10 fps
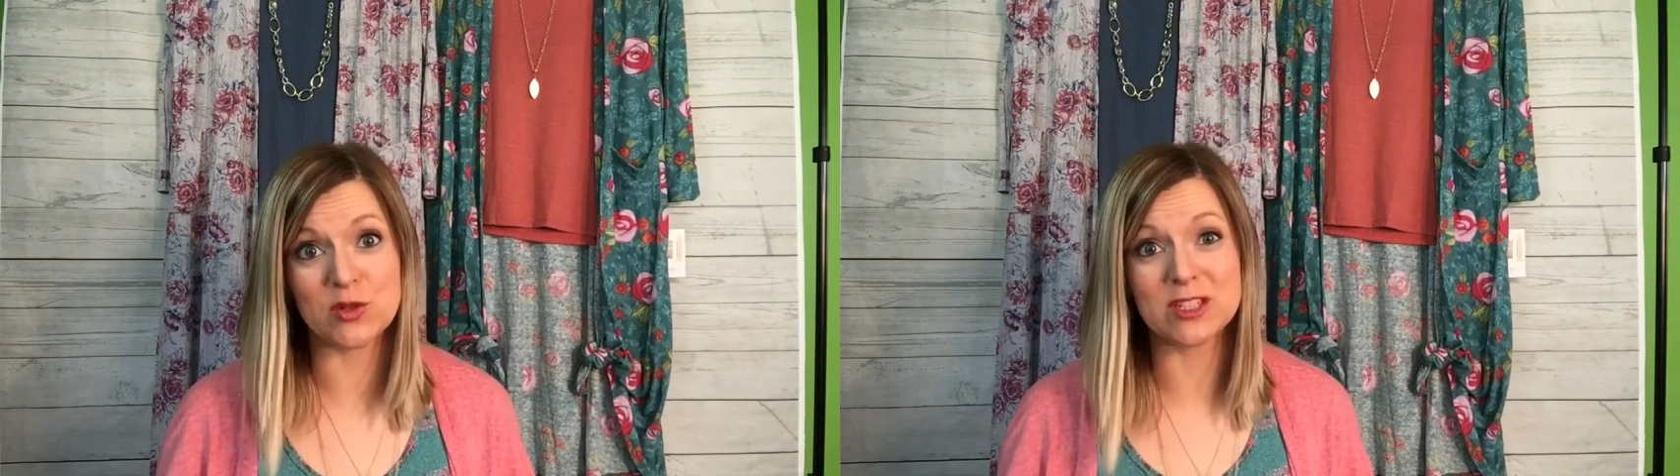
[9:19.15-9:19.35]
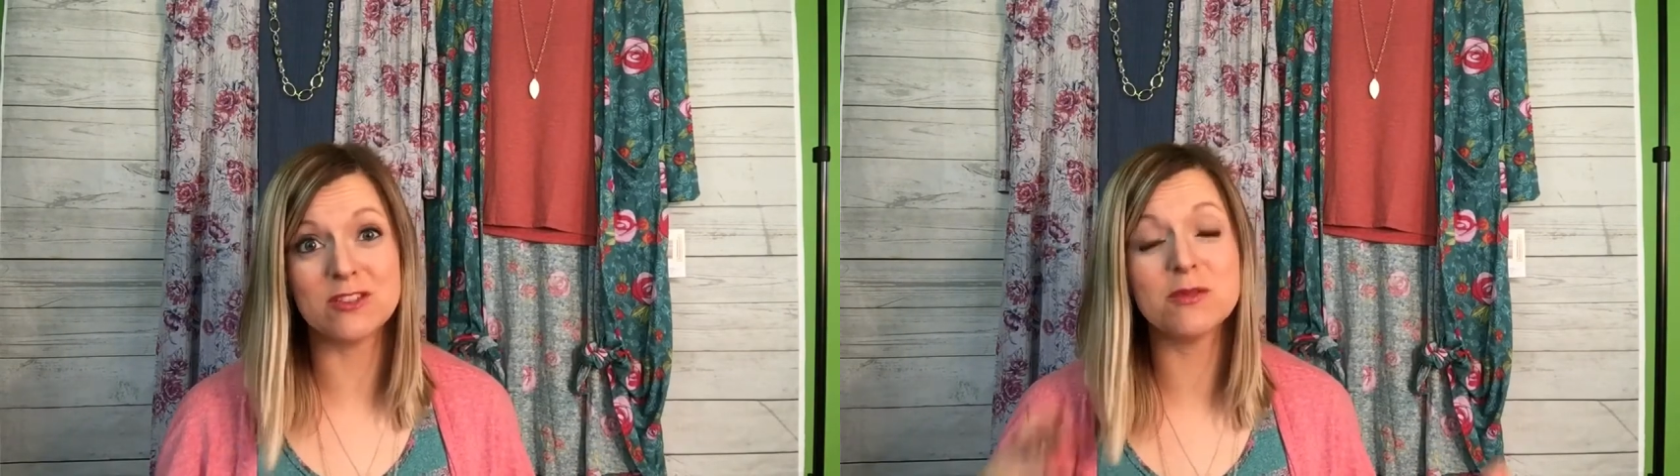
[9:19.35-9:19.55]

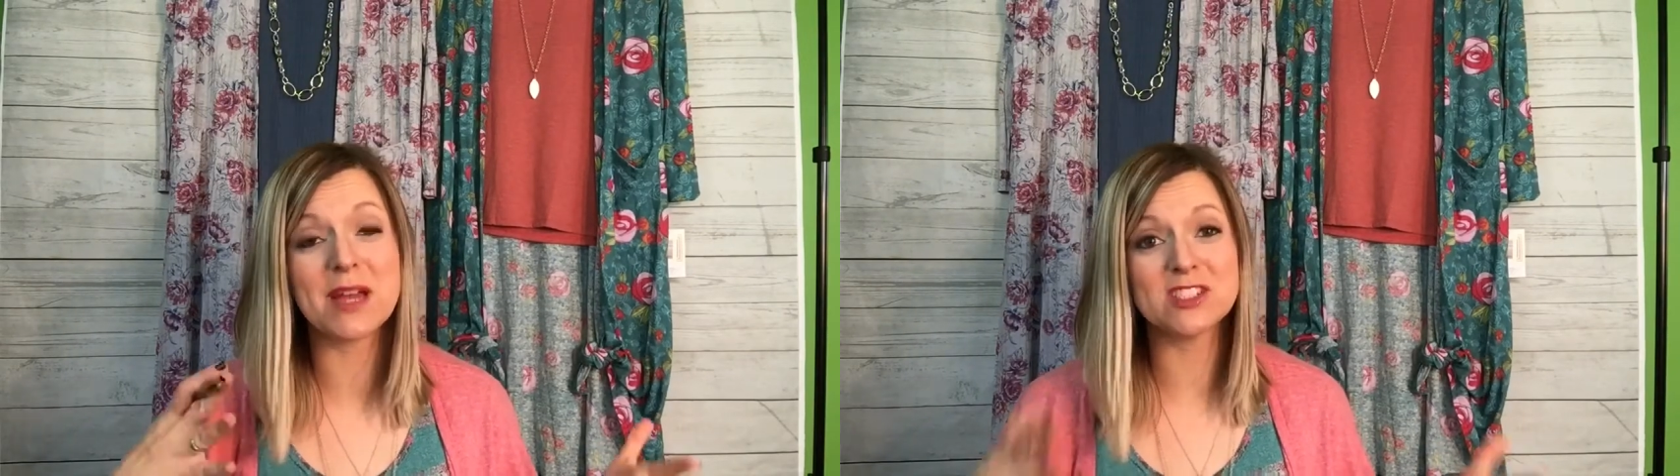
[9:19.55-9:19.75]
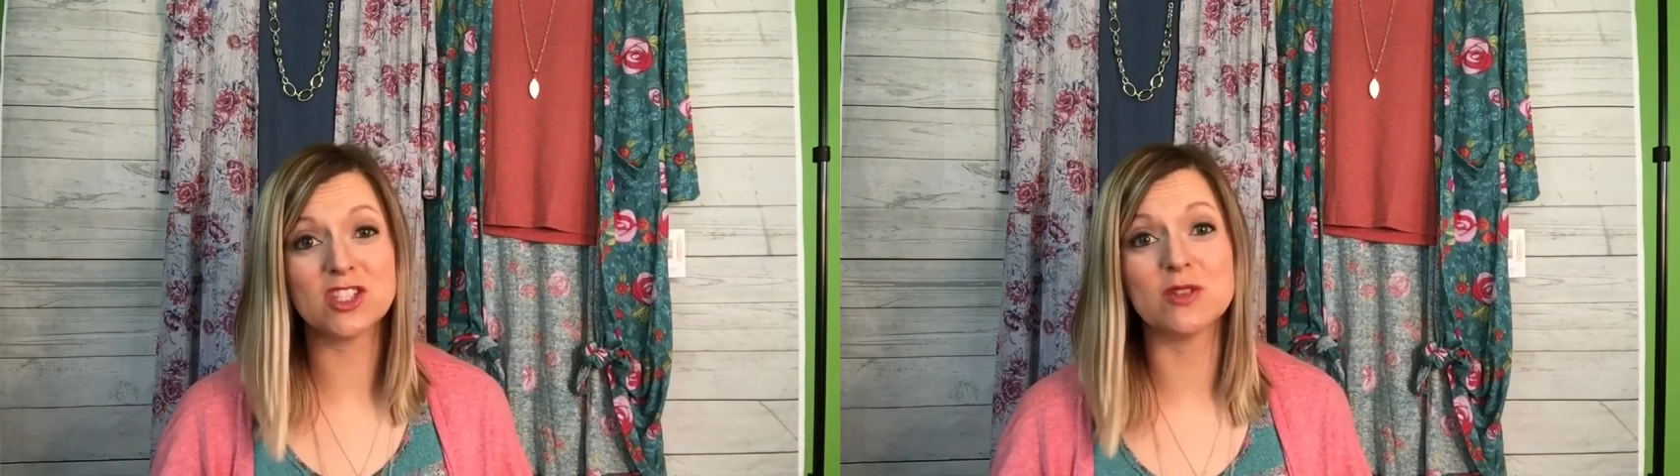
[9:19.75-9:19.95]
Can you
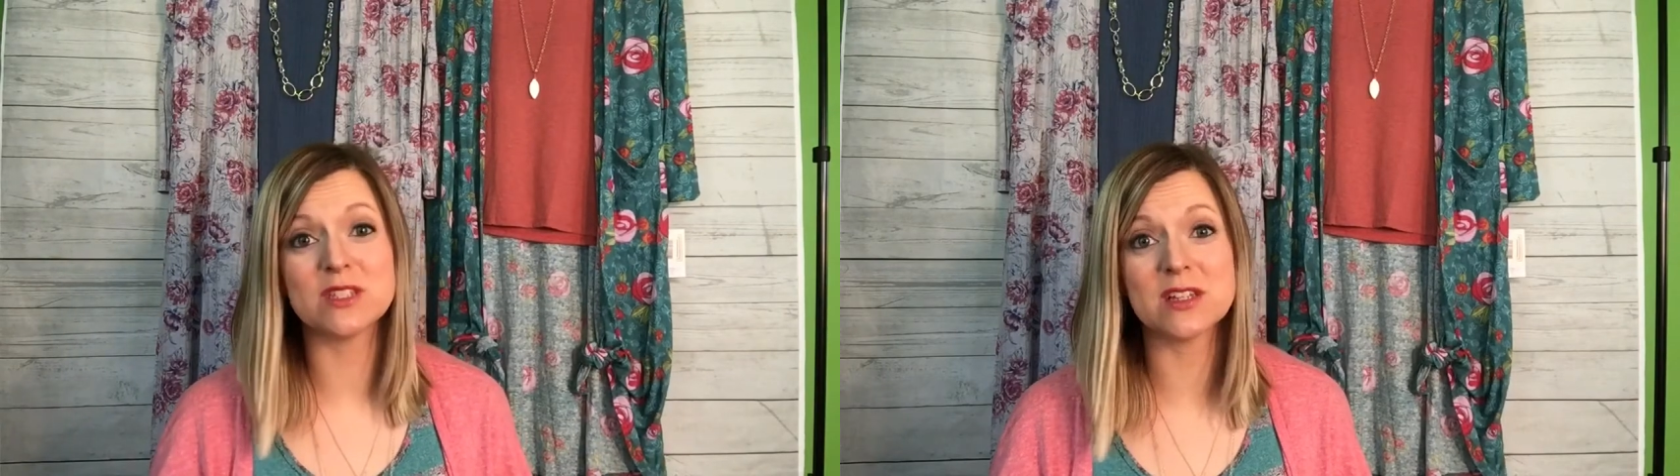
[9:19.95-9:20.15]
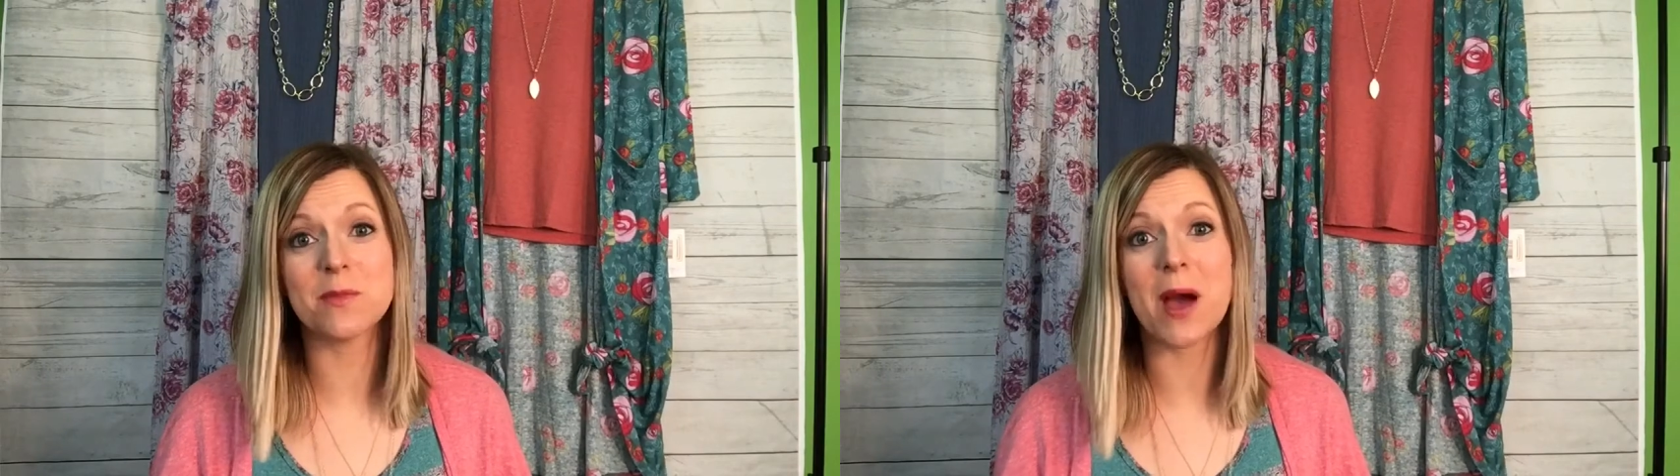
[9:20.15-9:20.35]
imagine
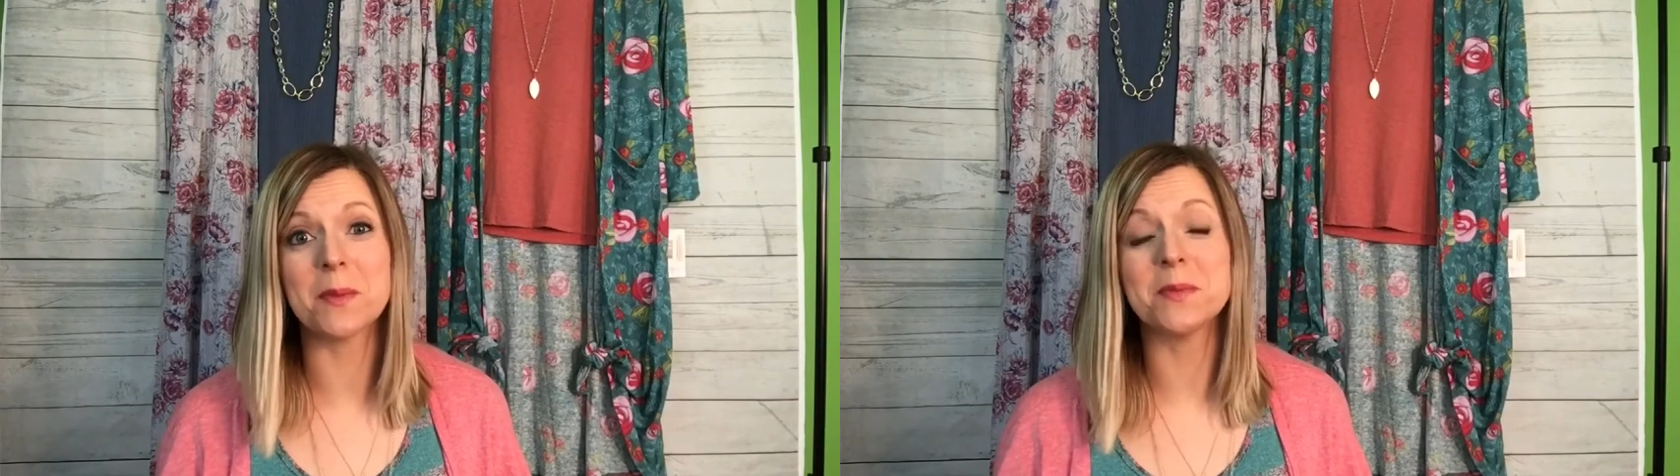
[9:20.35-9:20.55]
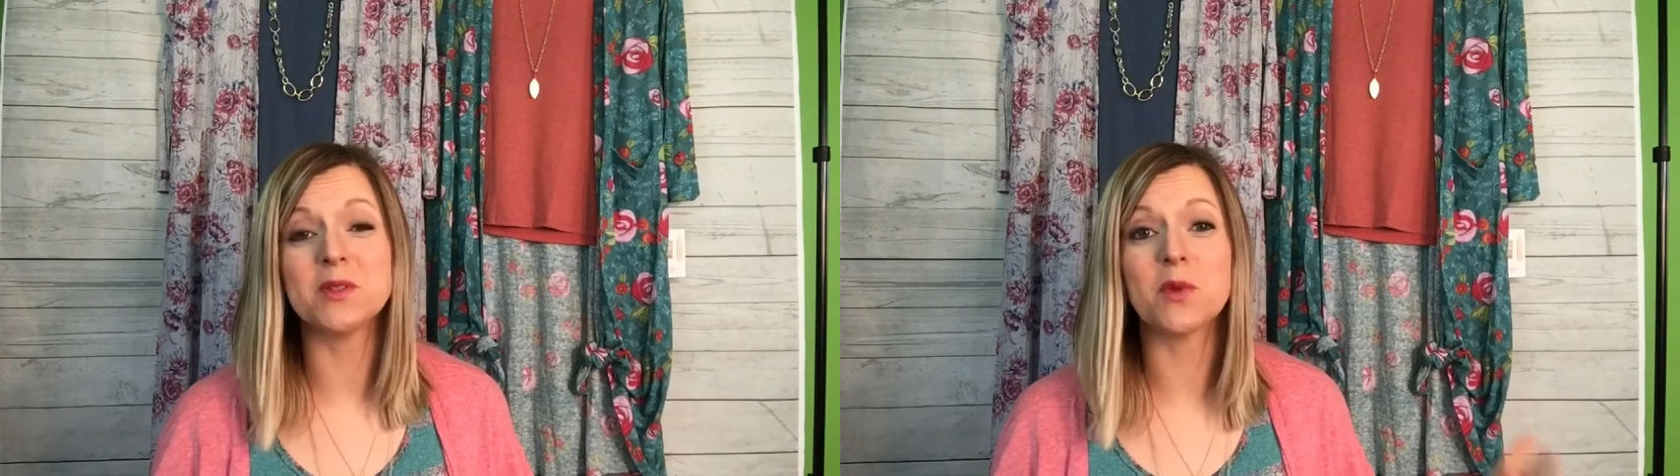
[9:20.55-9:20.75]
hosting a pop-up and you